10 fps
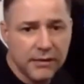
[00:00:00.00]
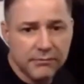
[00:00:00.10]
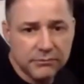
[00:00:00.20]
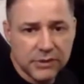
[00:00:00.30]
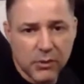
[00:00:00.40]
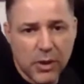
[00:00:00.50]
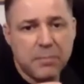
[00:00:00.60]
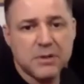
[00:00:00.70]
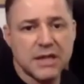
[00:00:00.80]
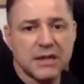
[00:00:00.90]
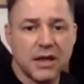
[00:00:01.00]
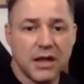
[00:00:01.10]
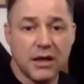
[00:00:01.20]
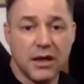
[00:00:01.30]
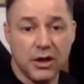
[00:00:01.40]
represent
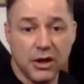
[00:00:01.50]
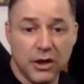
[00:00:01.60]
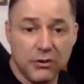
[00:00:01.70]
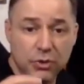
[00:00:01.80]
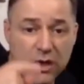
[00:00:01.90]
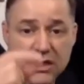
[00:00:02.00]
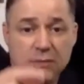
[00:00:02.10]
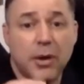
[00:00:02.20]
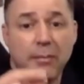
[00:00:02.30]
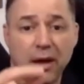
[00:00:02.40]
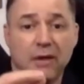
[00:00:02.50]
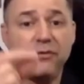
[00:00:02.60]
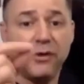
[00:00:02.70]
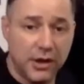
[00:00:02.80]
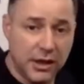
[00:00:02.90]
a reasonable amount of
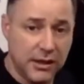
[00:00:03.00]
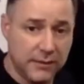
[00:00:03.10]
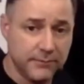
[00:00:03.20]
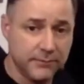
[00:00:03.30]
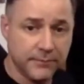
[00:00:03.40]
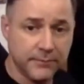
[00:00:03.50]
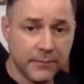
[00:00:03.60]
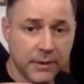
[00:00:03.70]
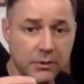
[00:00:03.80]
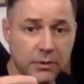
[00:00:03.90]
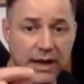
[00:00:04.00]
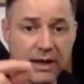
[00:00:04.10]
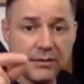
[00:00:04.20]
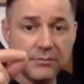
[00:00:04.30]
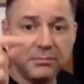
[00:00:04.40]
learning, right?
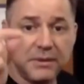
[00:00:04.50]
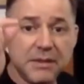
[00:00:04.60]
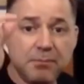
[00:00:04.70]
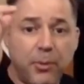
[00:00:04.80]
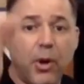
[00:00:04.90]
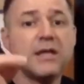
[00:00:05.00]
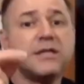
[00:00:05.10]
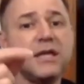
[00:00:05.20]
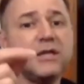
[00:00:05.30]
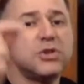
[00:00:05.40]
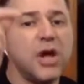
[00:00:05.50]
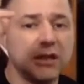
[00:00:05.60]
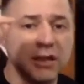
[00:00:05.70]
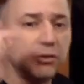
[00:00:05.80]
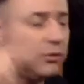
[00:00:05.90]
But the important thing is not
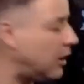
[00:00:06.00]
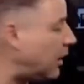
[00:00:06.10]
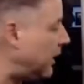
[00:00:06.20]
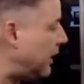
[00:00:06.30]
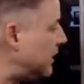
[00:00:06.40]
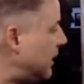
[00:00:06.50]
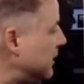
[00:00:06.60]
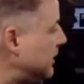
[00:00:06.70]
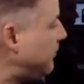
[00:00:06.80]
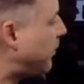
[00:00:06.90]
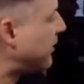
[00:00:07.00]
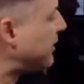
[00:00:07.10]
that you learn it. The important thing that